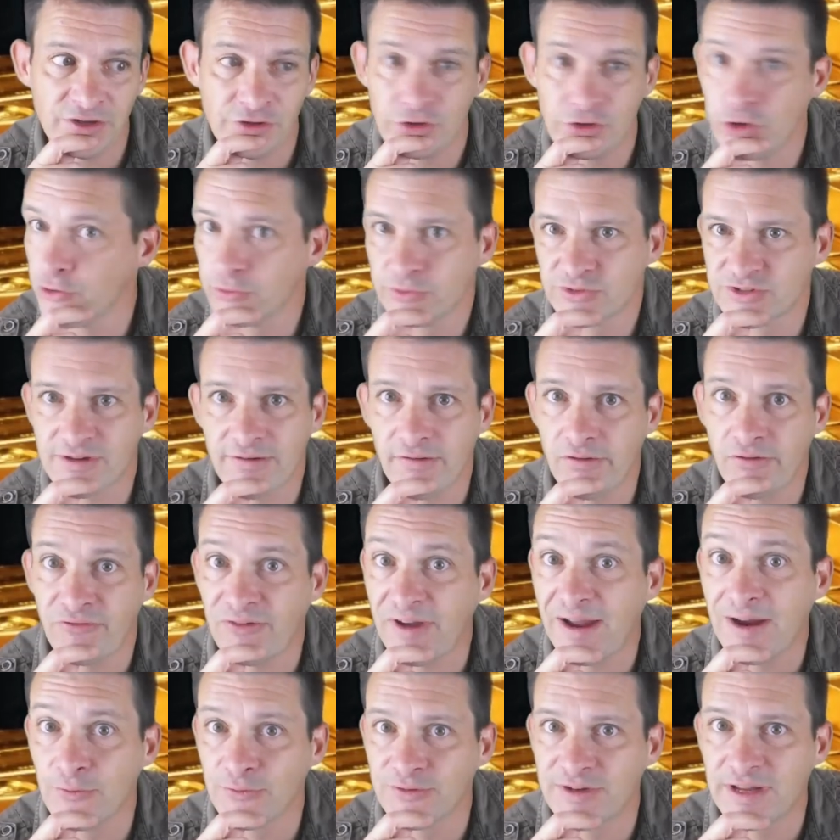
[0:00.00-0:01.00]
No one's ever
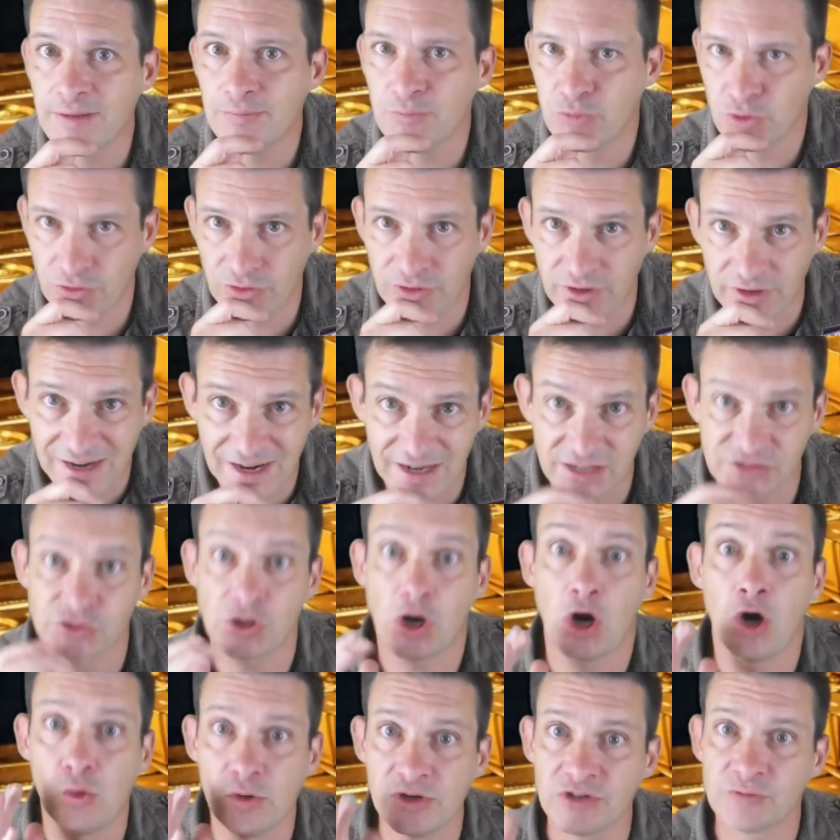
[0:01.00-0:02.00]
found it, but there has
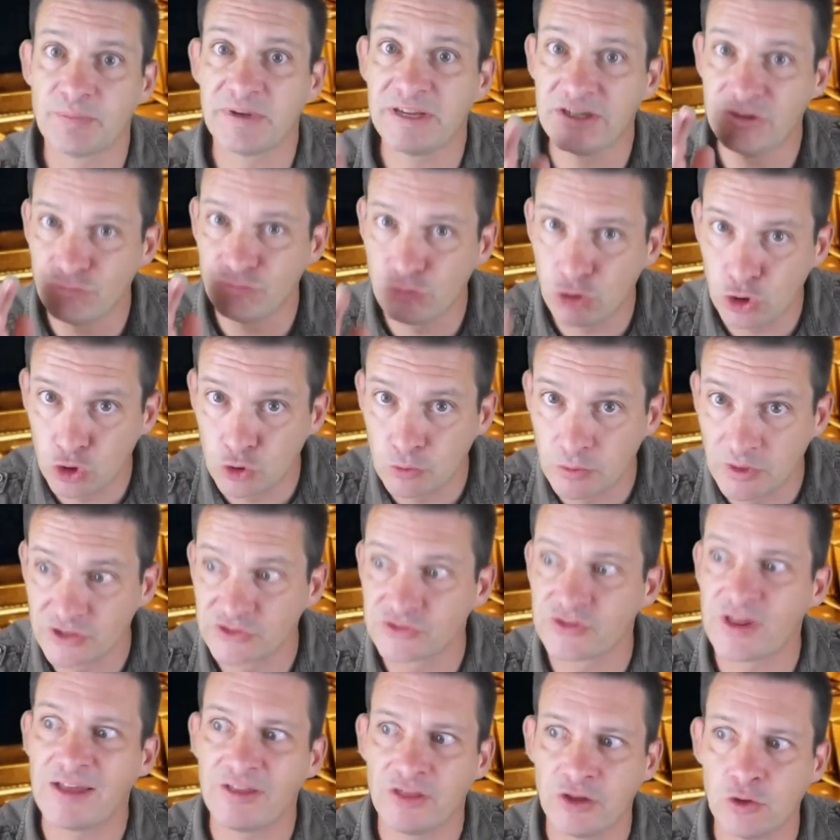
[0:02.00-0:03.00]
always been
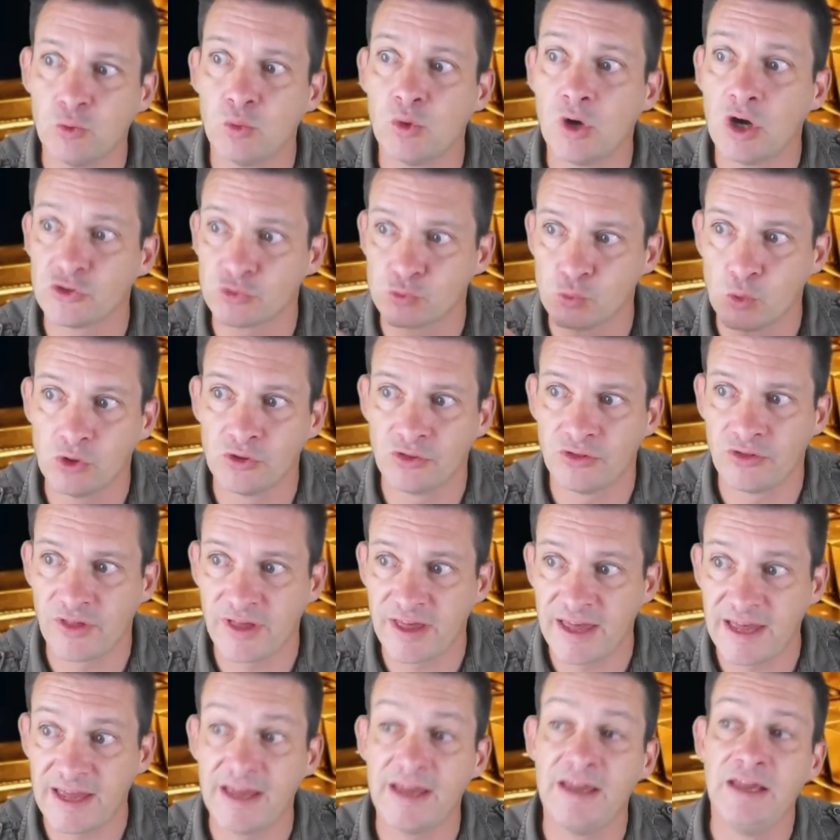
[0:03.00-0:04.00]
rumours that there was one
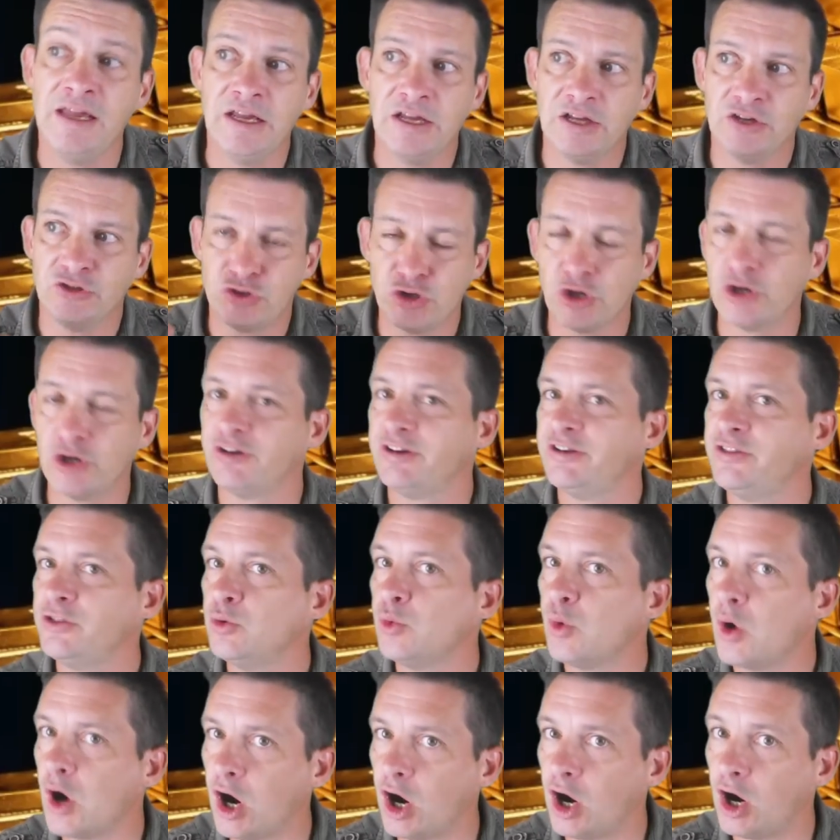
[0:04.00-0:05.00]
there. During the
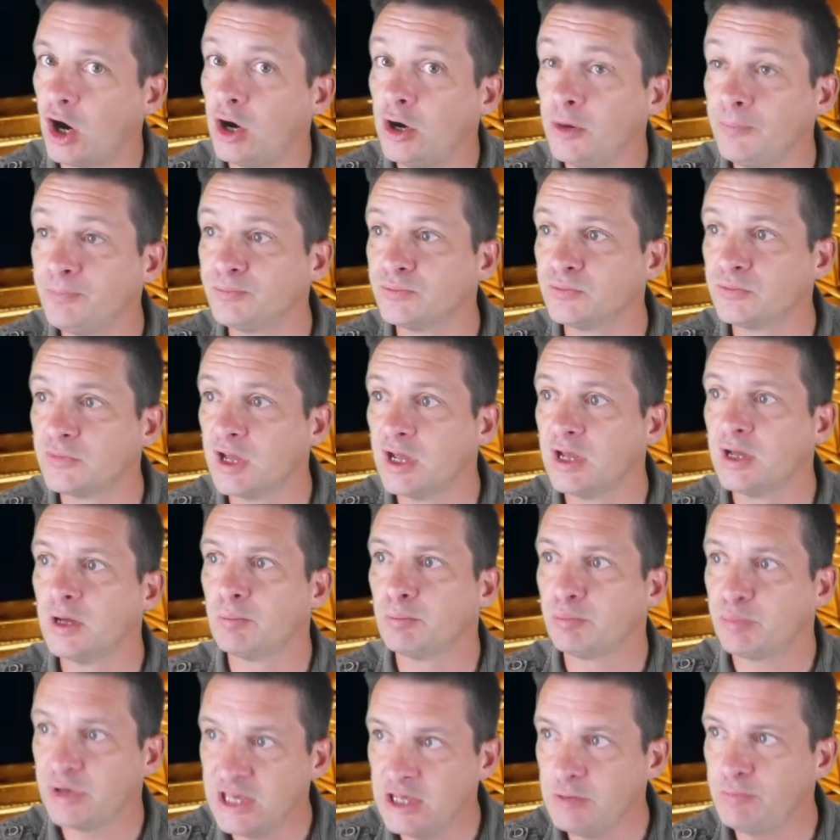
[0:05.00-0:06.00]
war,
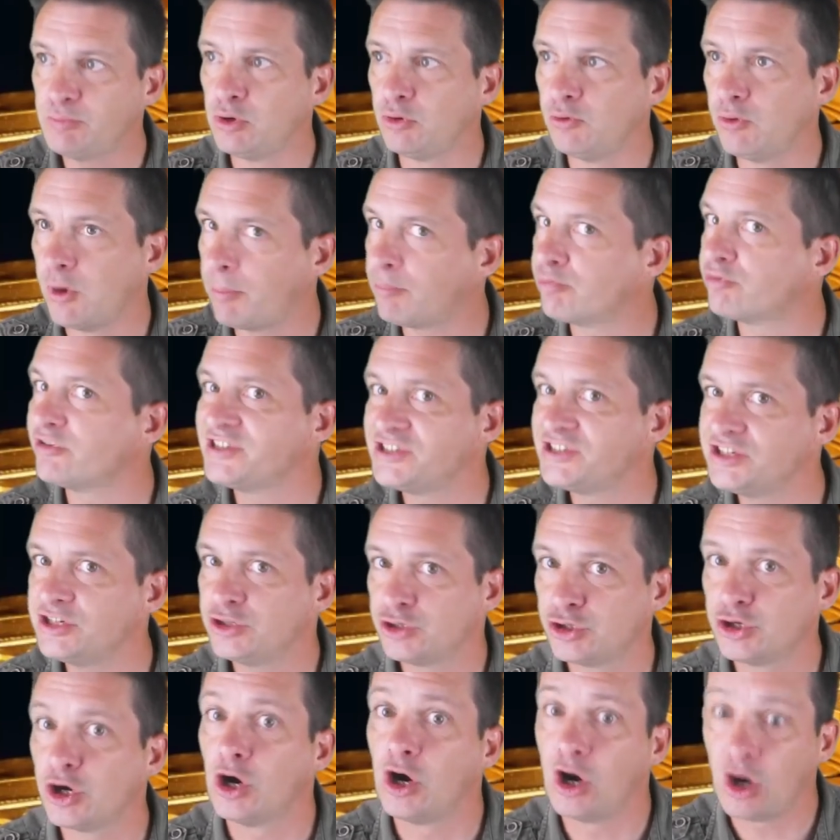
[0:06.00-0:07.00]
people were pretty
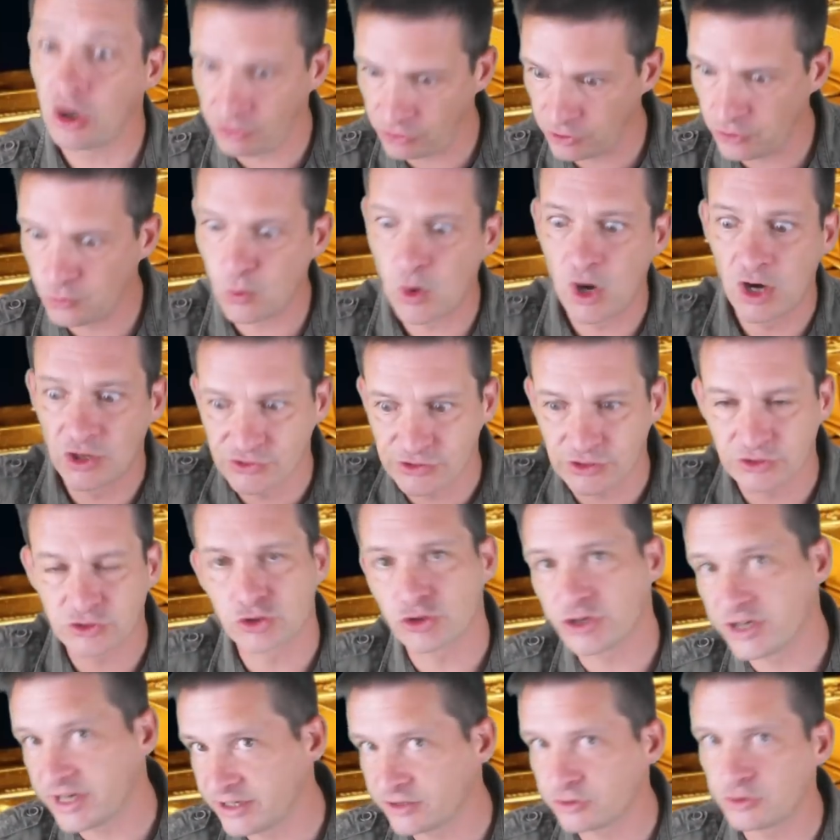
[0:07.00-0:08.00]
sure there was a
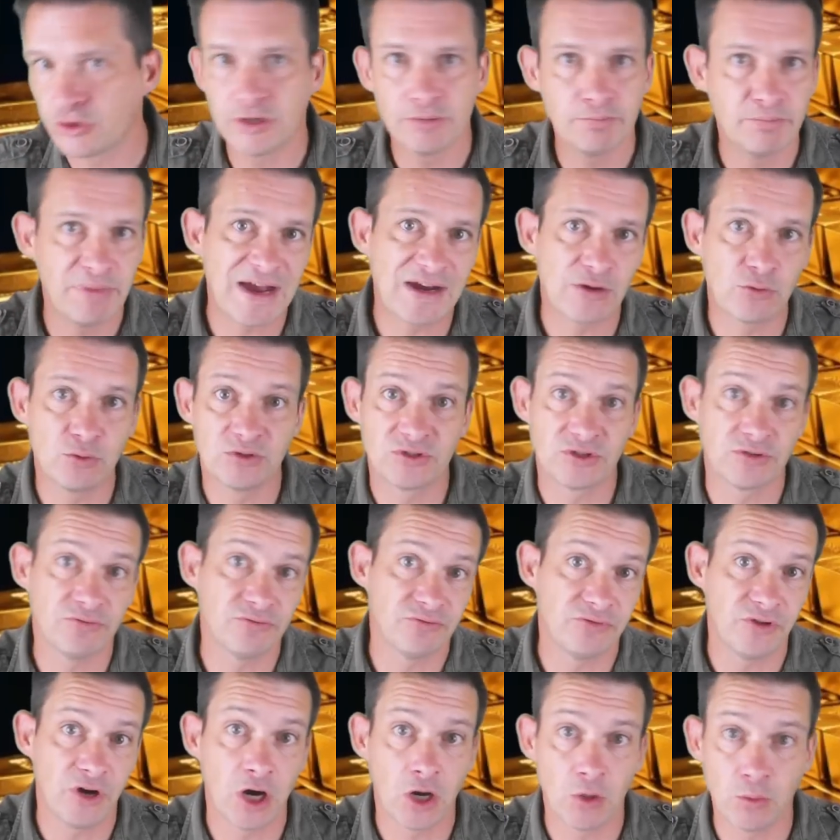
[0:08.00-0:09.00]
train going backwards
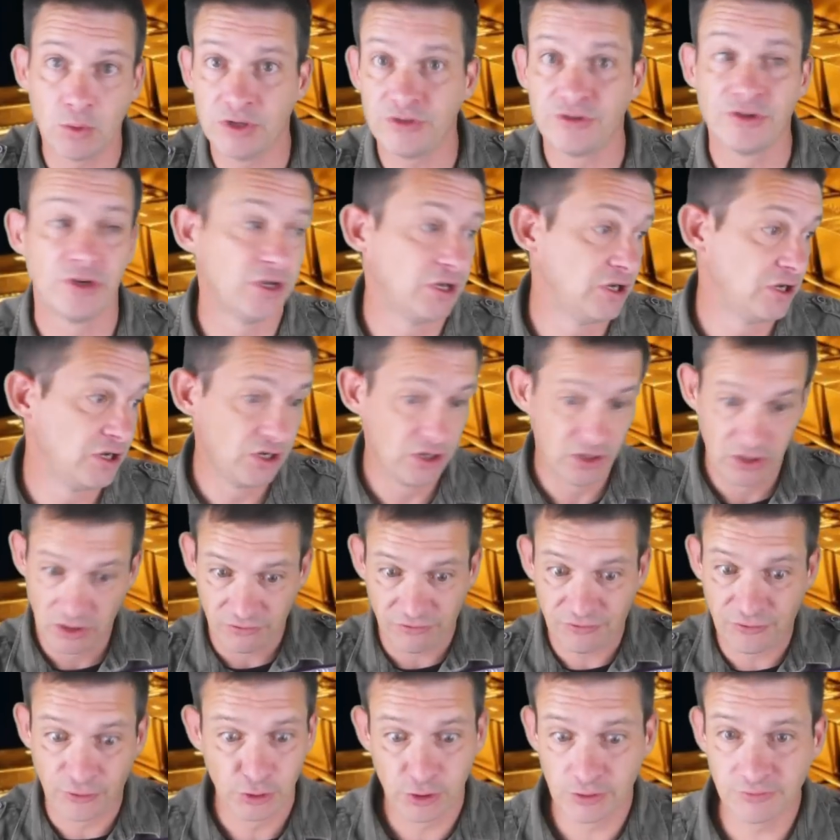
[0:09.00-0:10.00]
and forward,
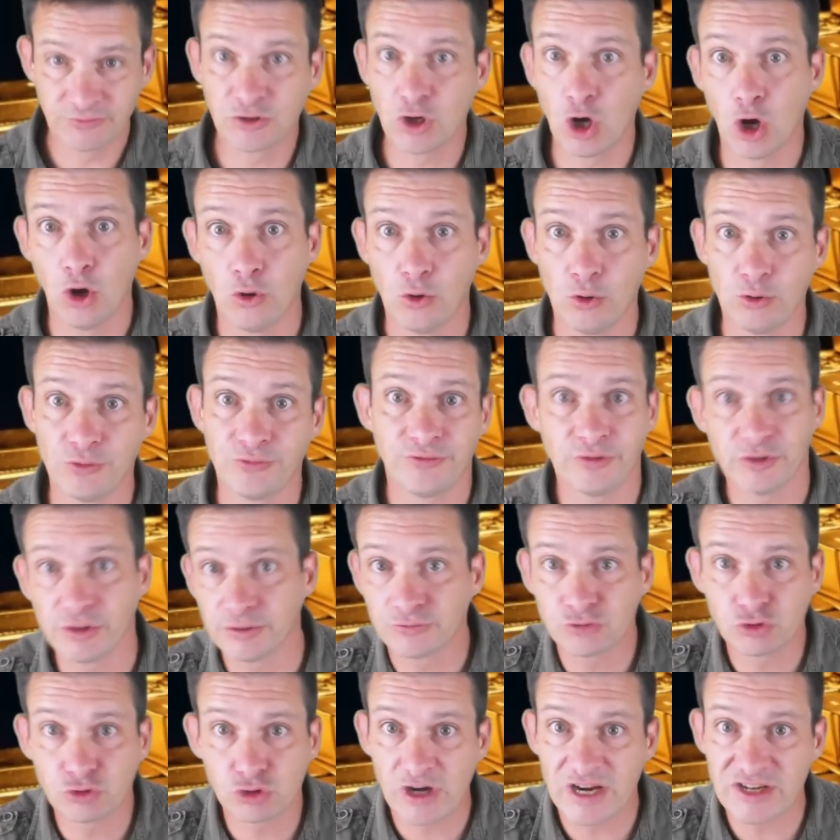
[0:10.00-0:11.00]
full of gold, full
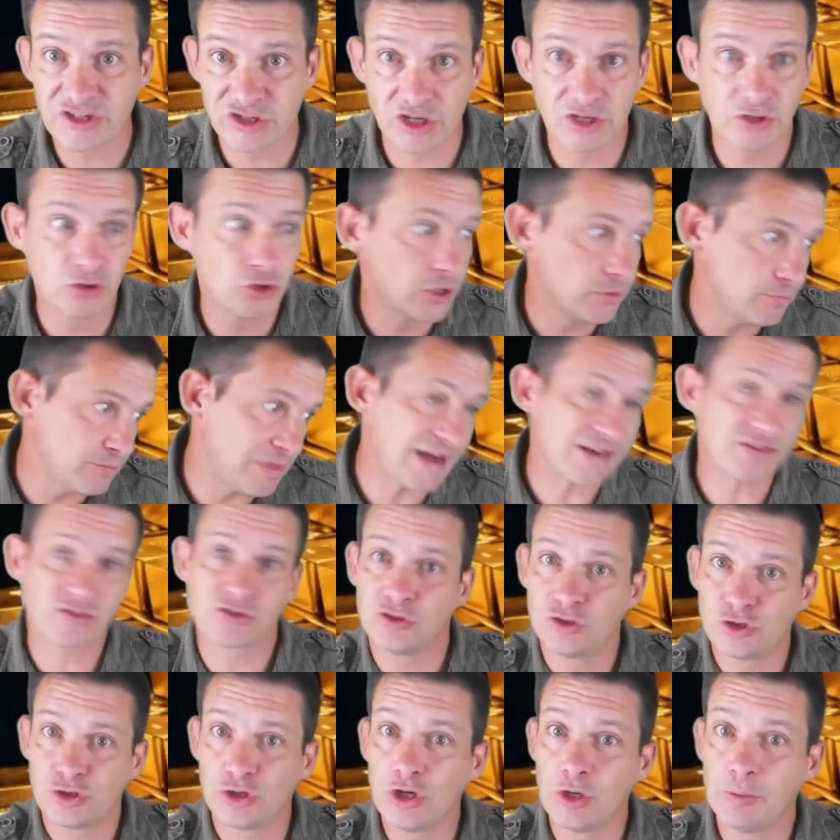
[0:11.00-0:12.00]
of treasure, going back
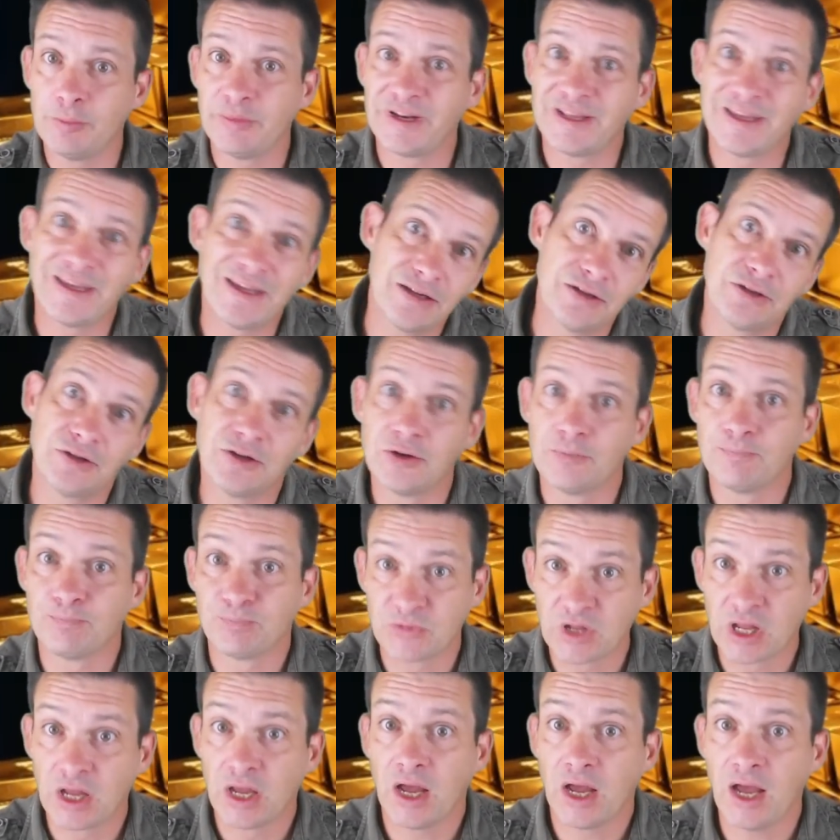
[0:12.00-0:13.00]
to Germany,
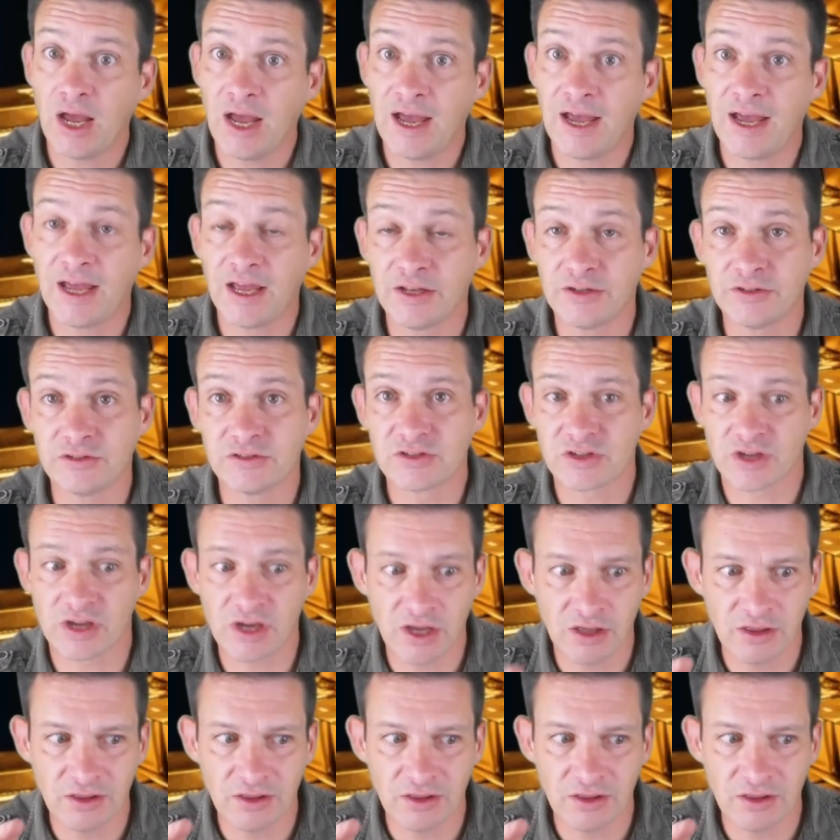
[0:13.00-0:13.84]
and